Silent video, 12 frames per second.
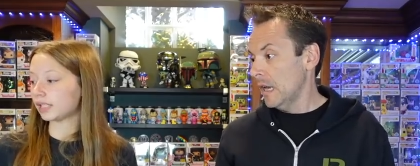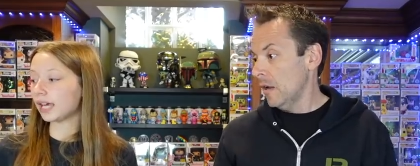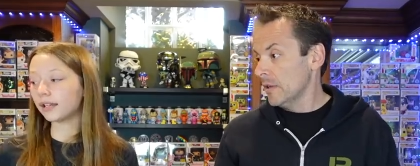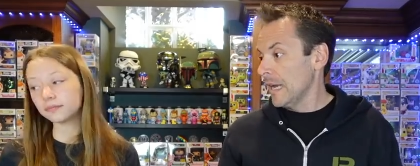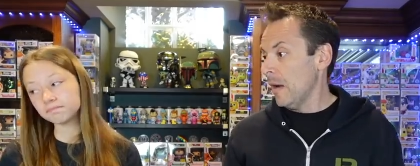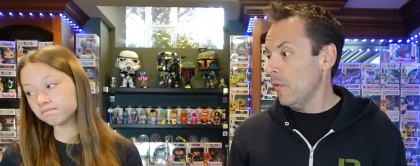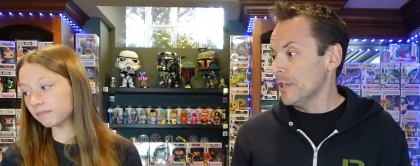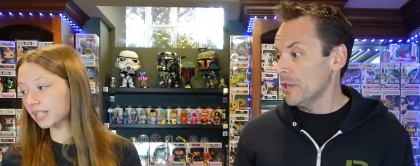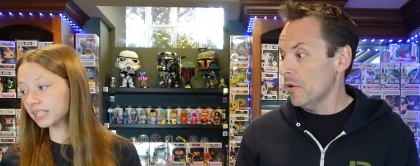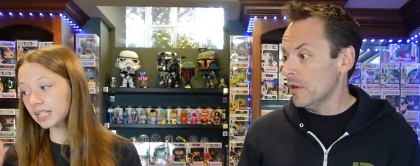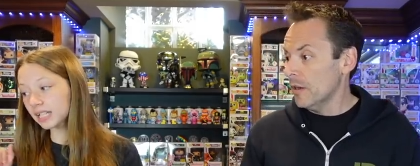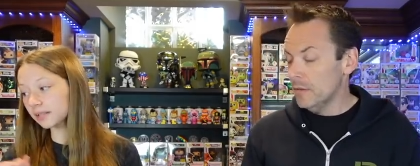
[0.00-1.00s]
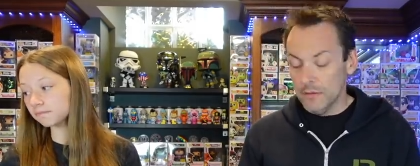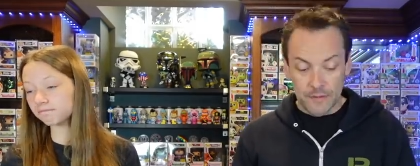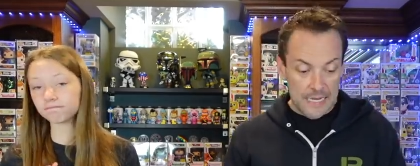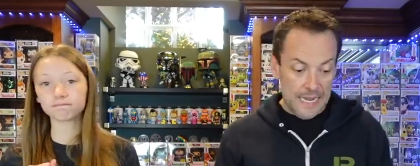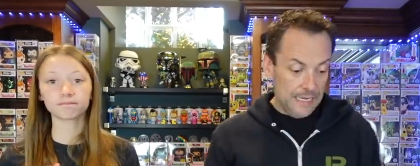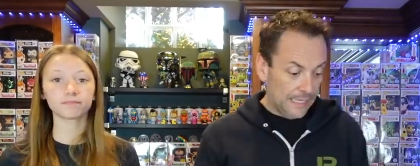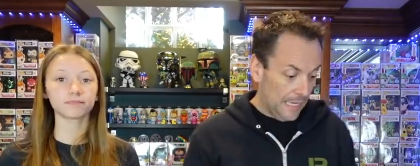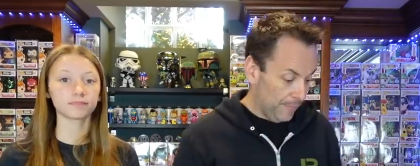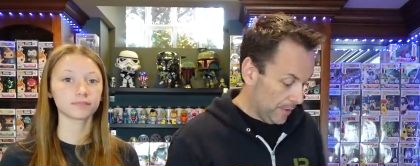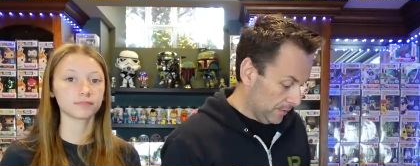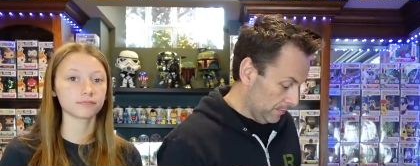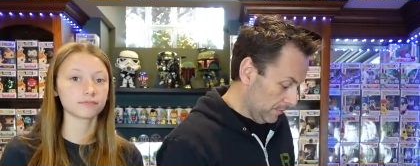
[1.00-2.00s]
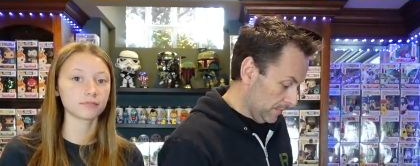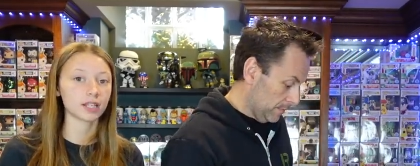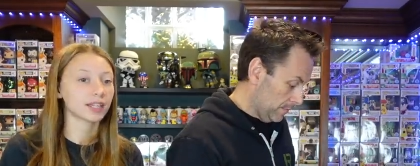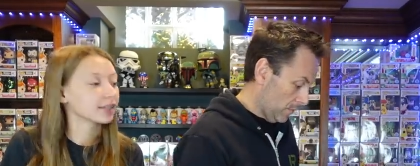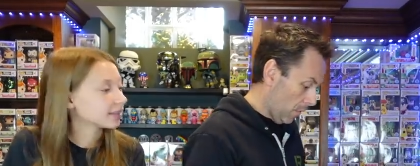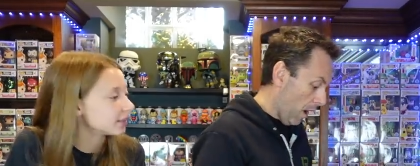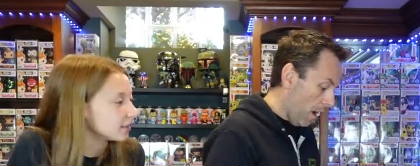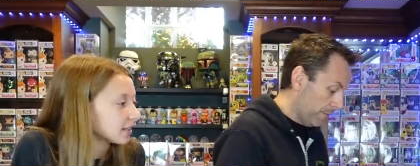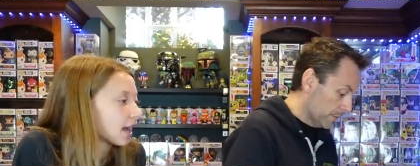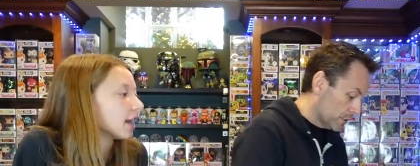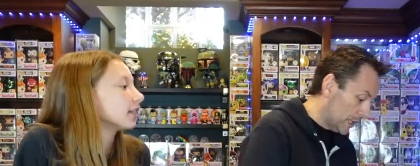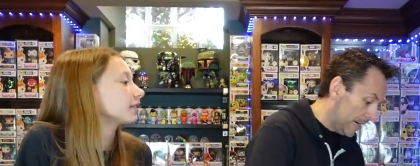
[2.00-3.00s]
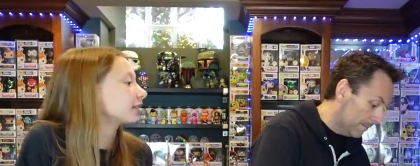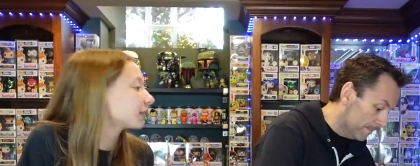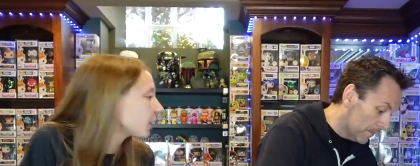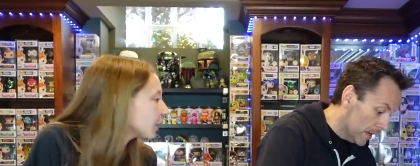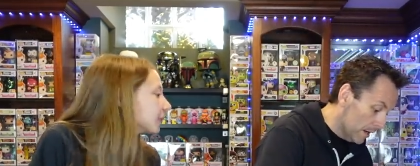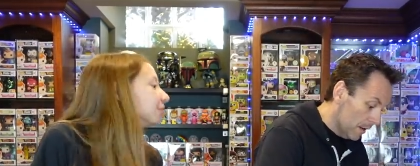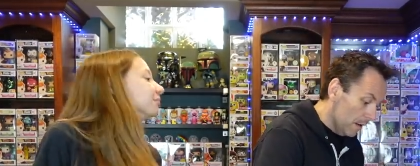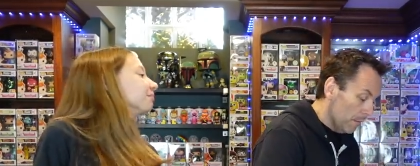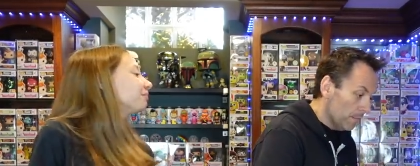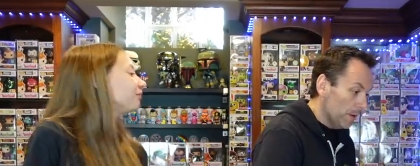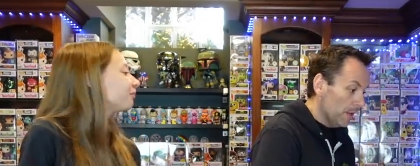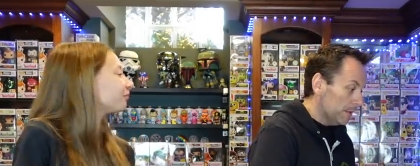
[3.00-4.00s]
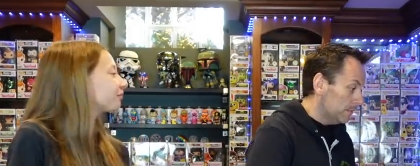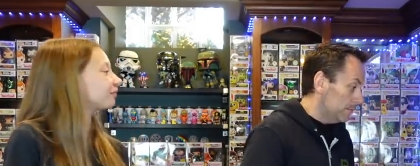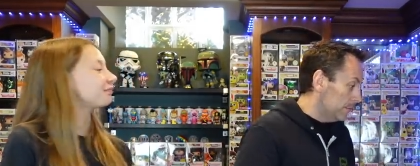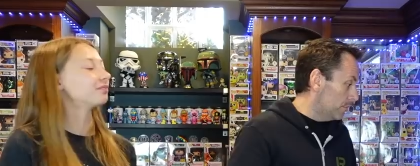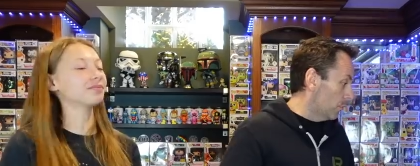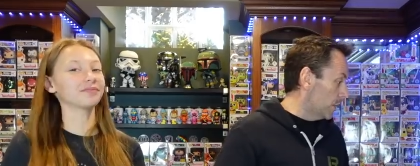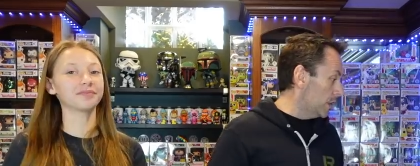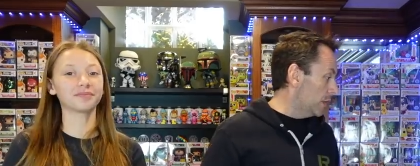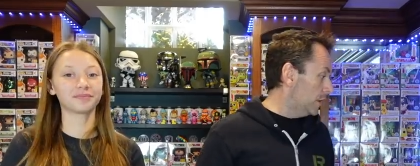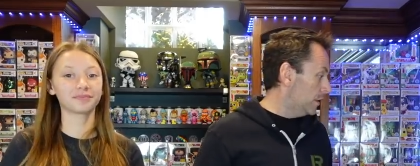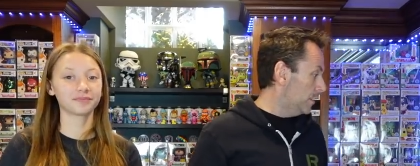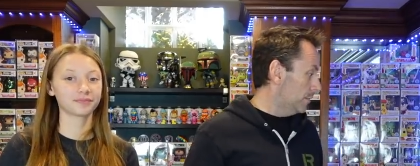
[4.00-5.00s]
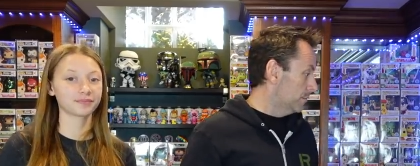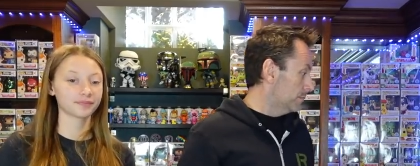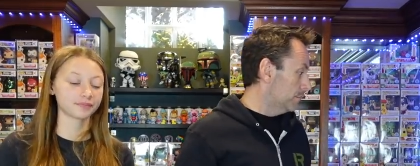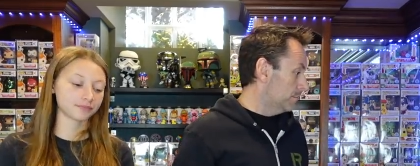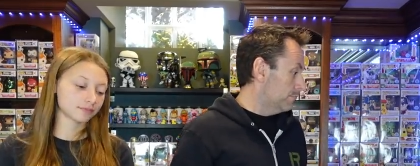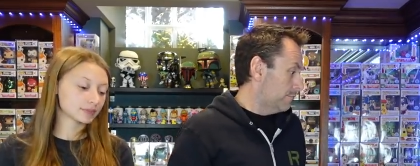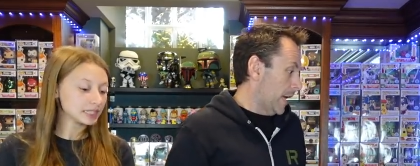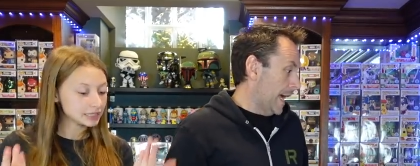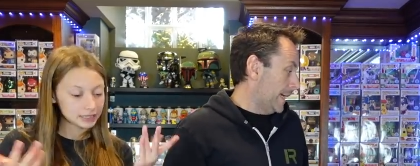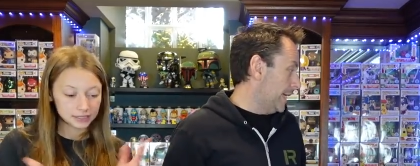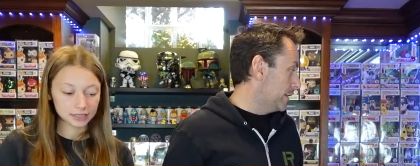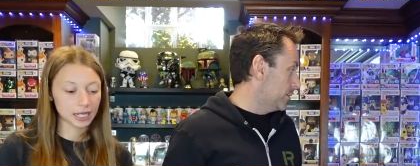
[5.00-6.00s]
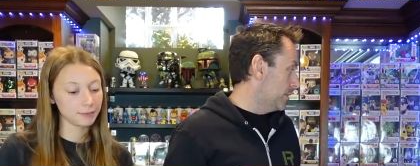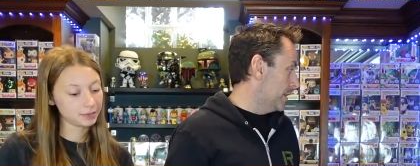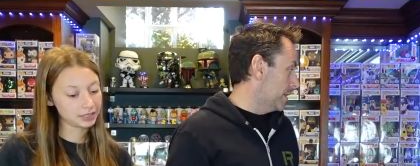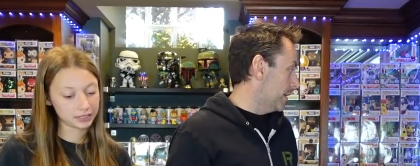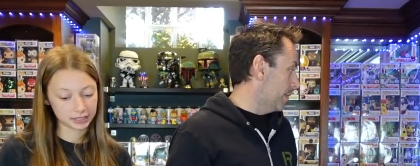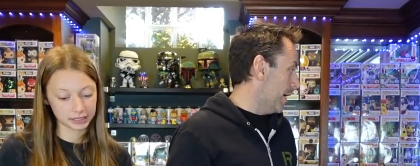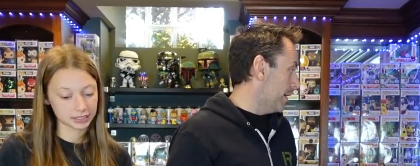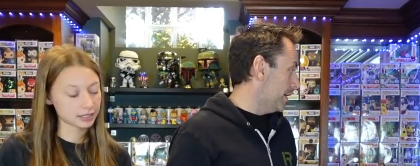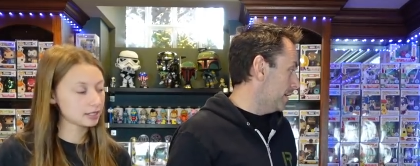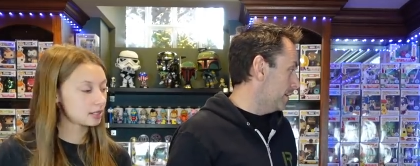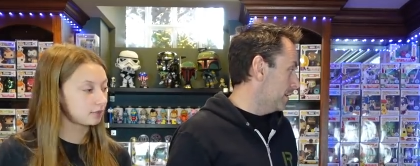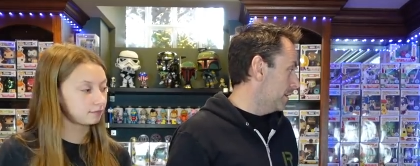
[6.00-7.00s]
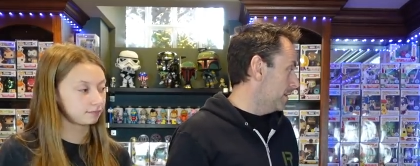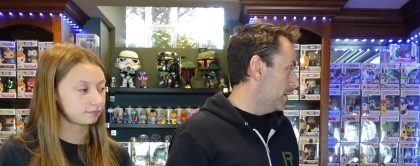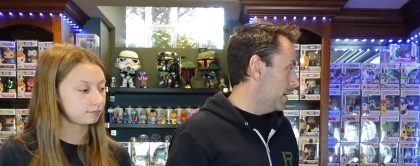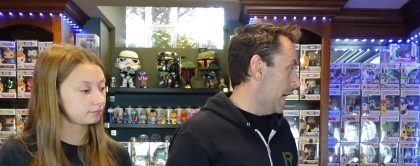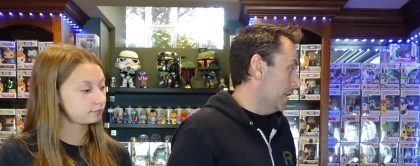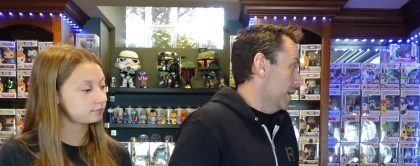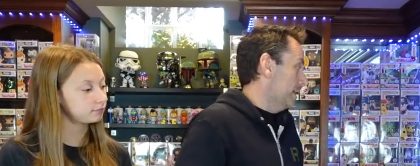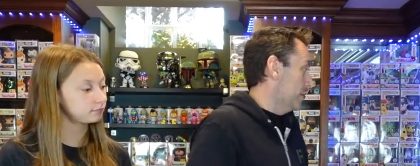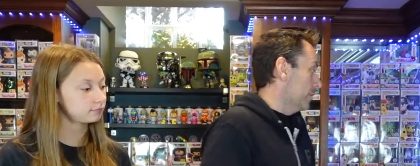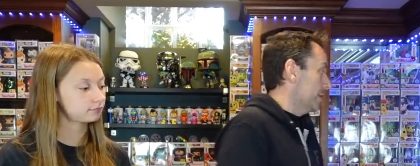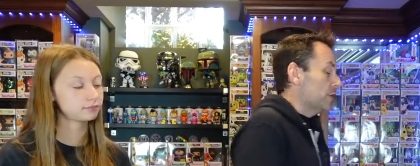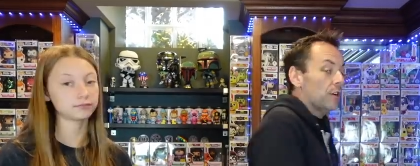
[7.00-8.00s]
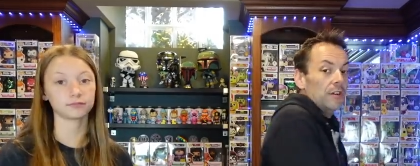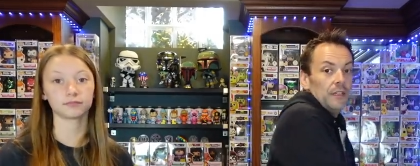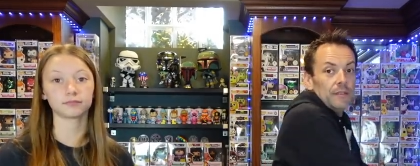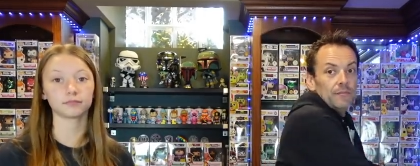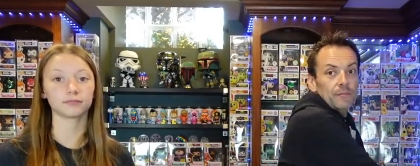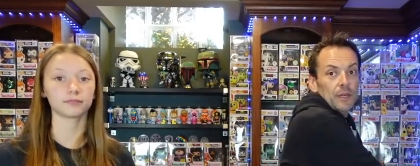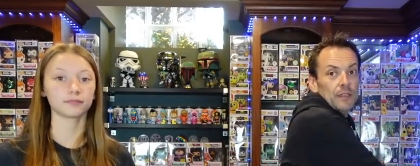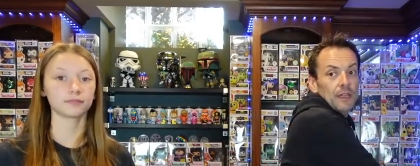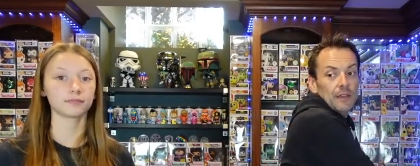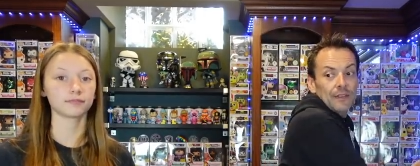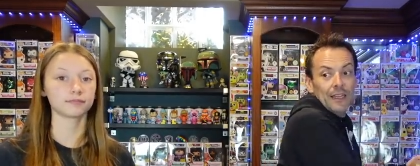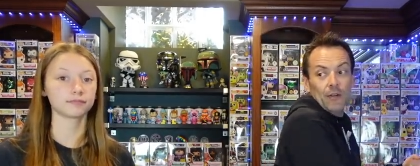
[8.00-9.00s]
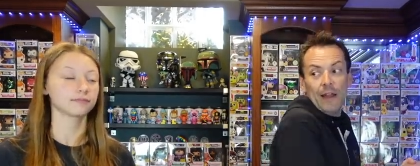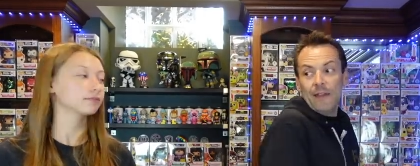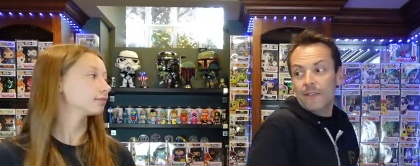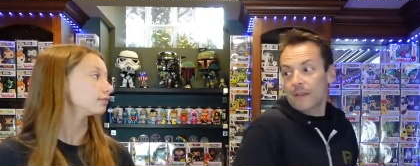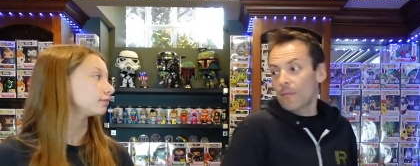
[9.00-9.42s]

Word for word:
Speaker 1: and I only got one Yoda, and it came in awful shape. Good. But what are you gonna do? I can't
Speaker 2: do anything about it.
Speaker 1: I'd like to return it, but they don't have any